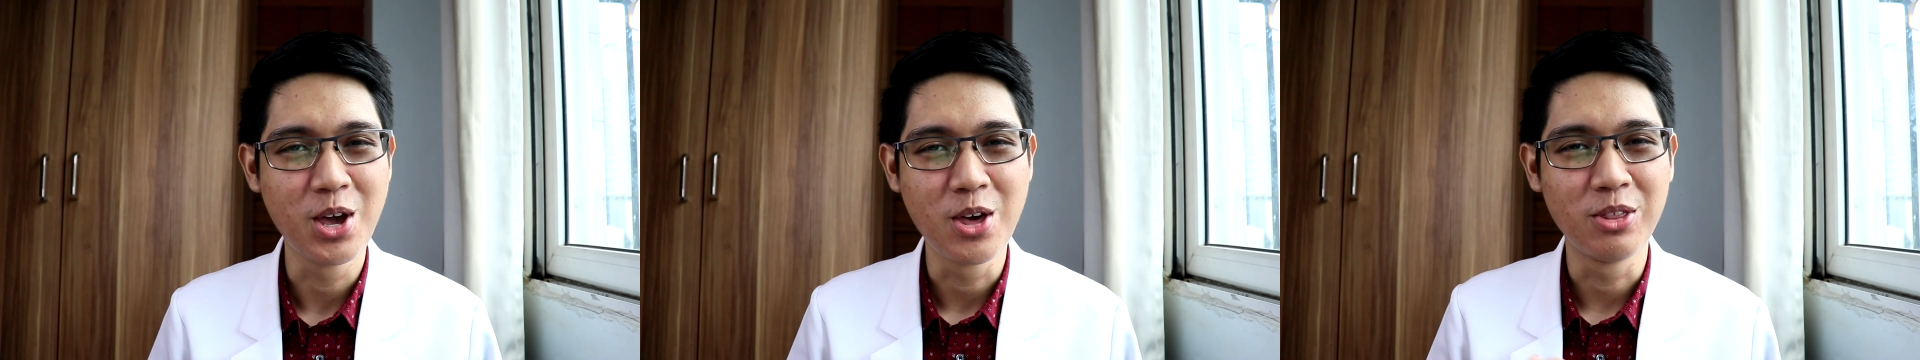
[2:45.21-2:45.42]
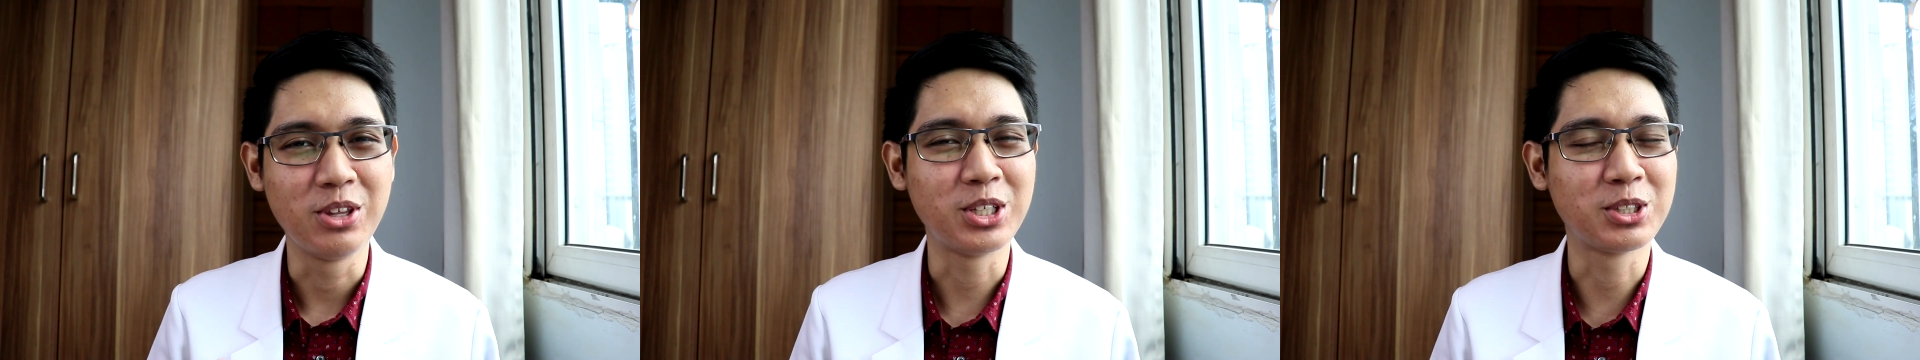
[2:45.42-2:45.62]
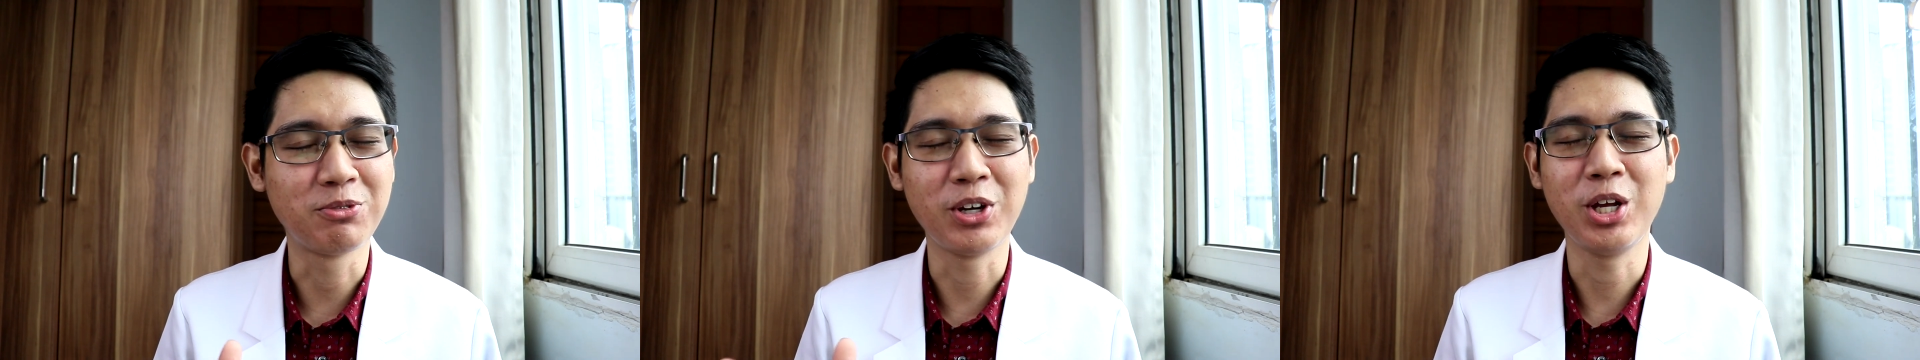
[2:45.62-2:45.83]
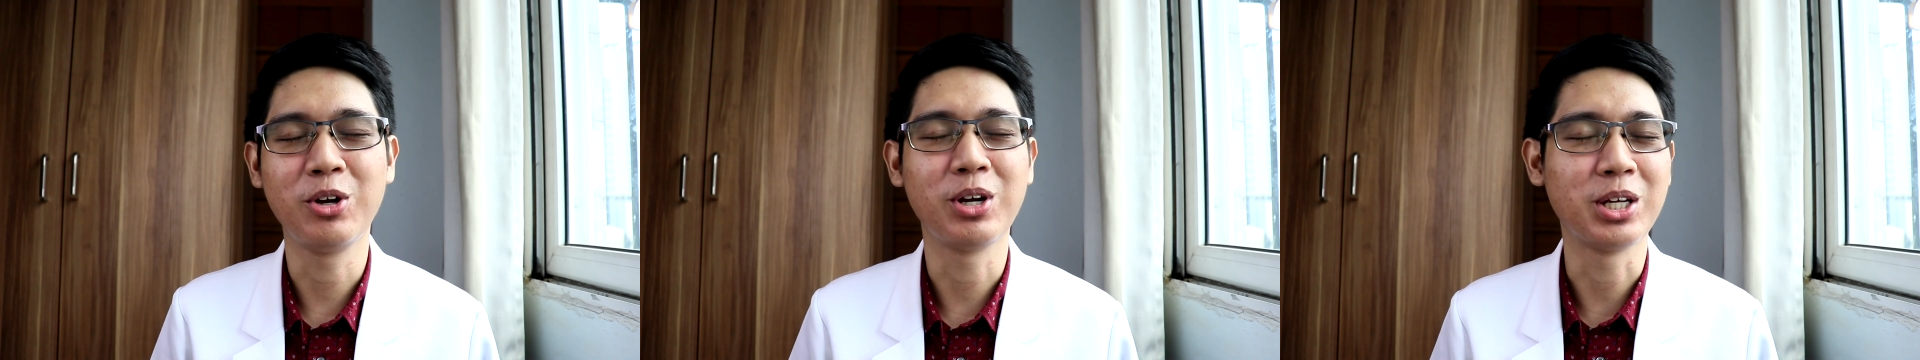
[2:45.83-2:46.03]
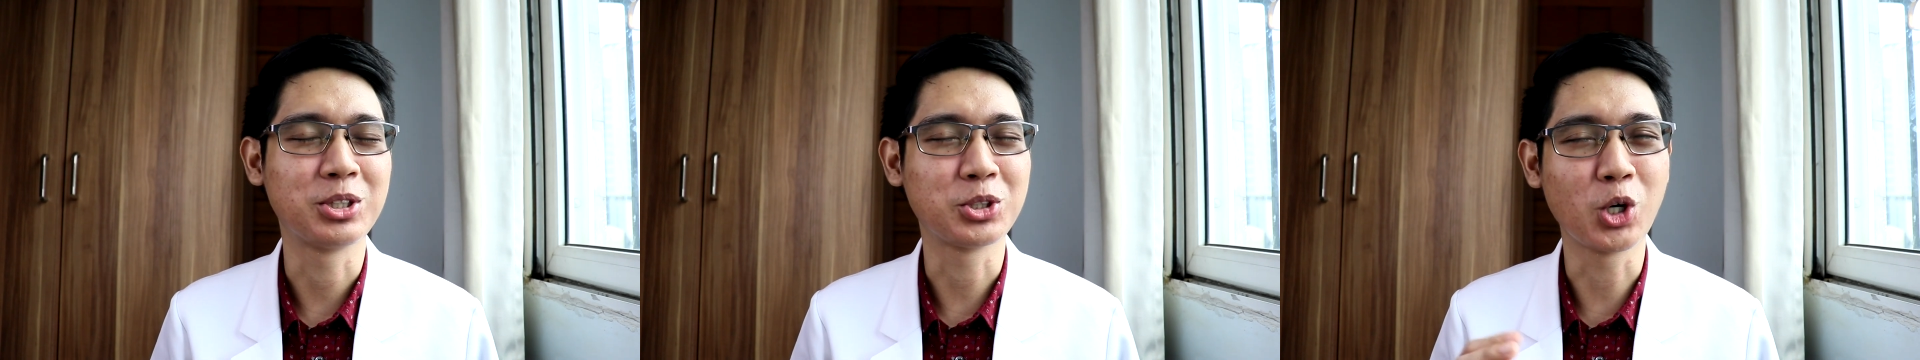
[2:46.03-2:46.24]
this
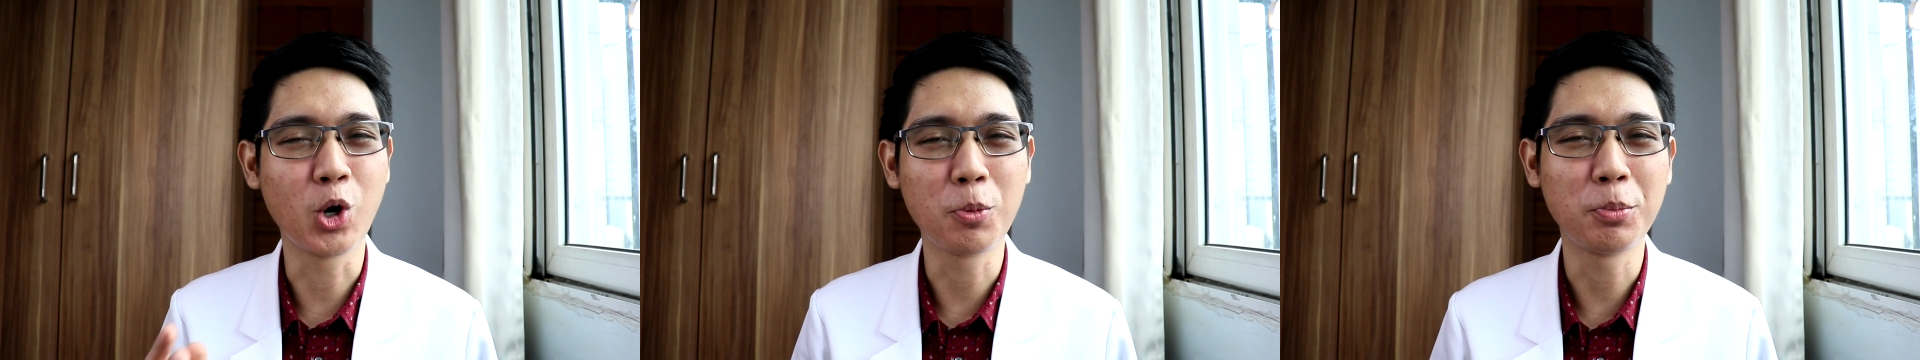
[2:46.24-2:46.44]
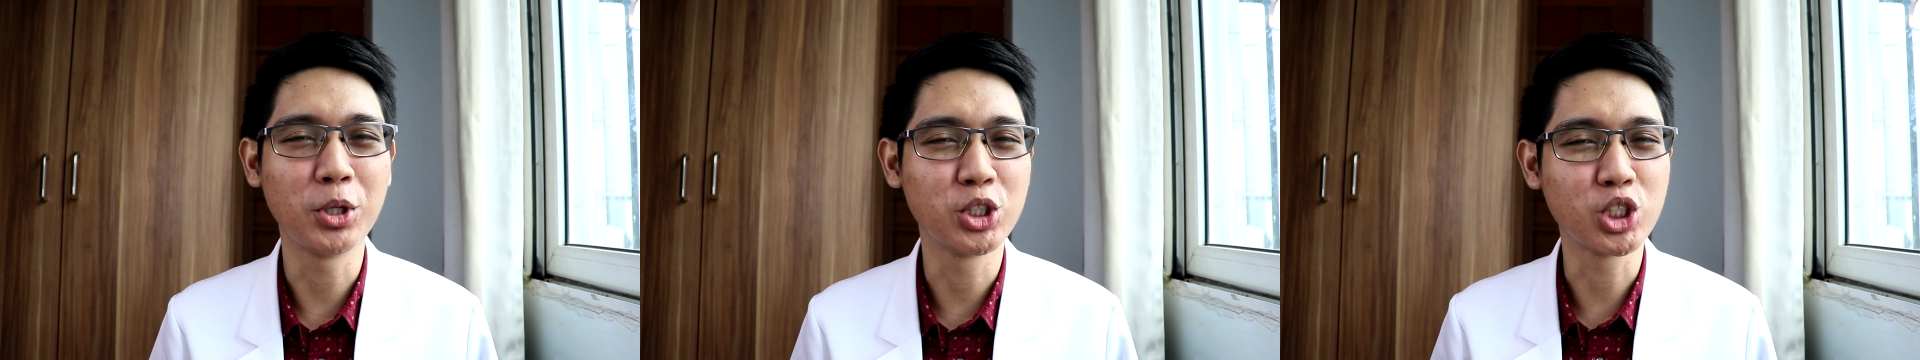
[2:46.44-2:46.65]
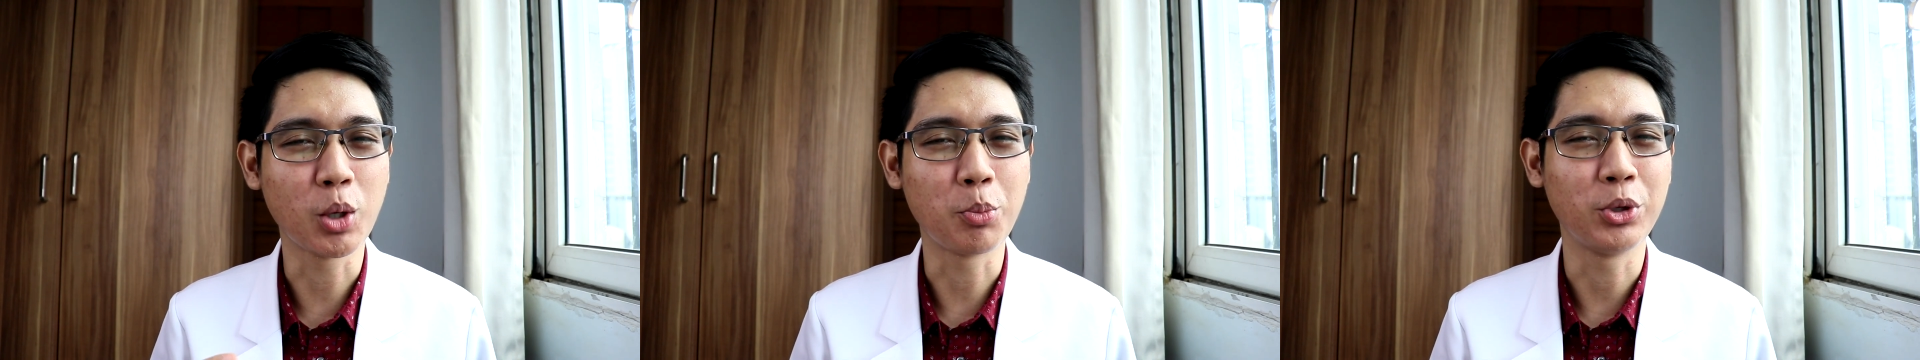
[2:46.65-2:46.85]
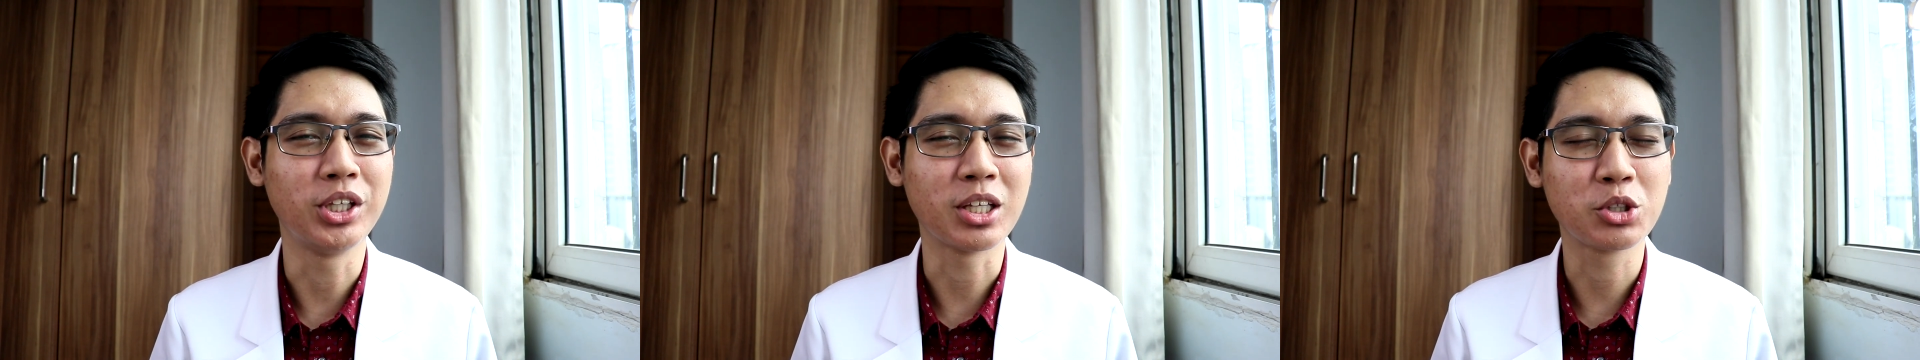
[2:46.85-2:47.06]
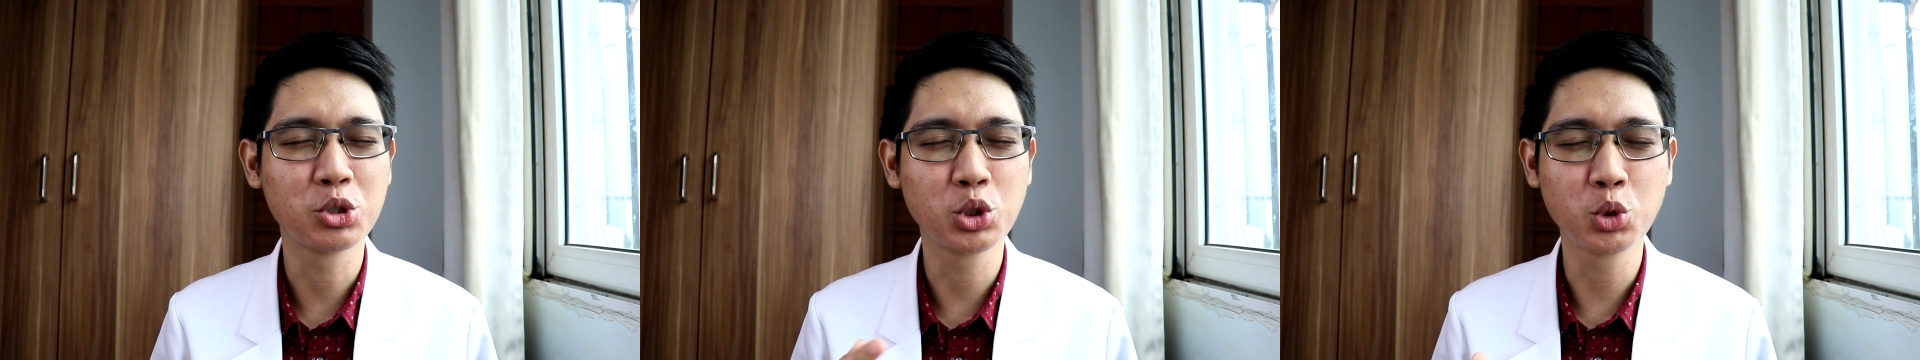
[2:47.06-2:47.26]
fragrance opens up with
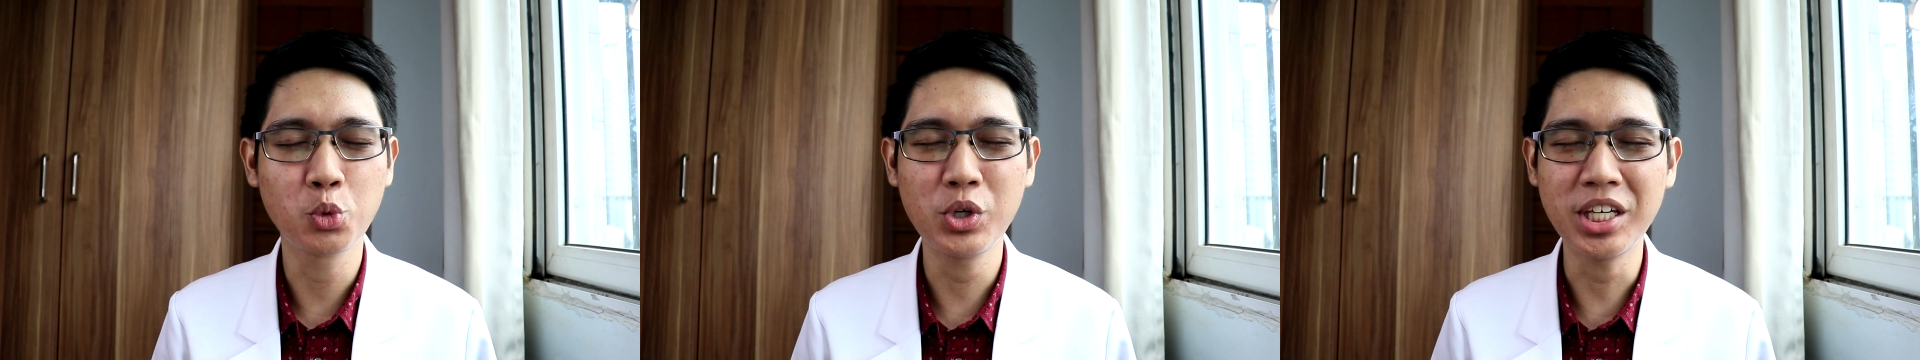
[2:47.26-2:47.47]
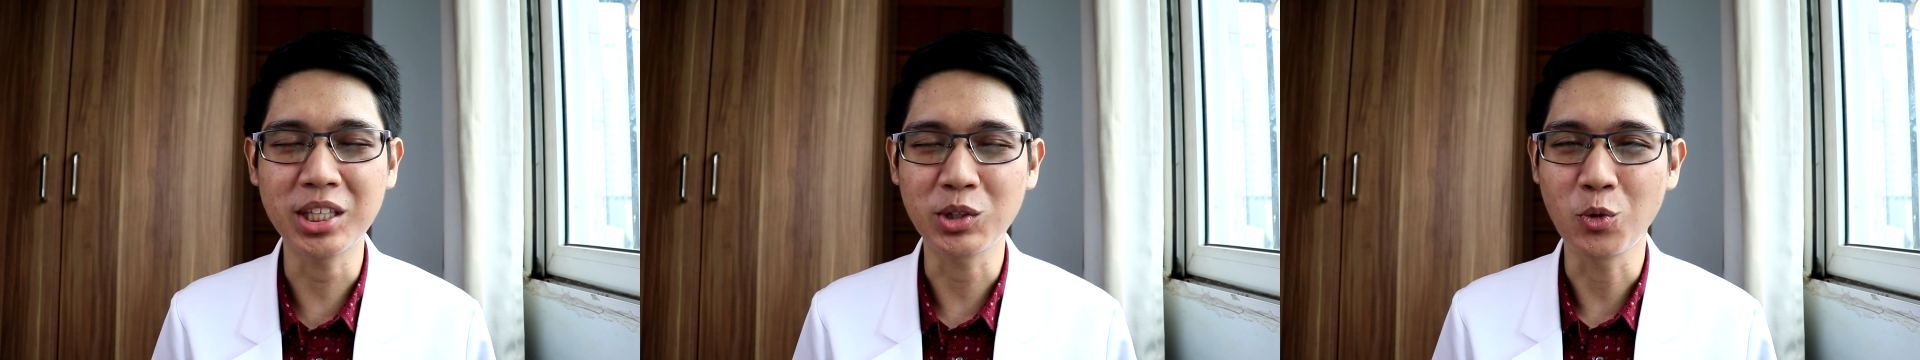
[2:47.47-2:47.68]
that sweet,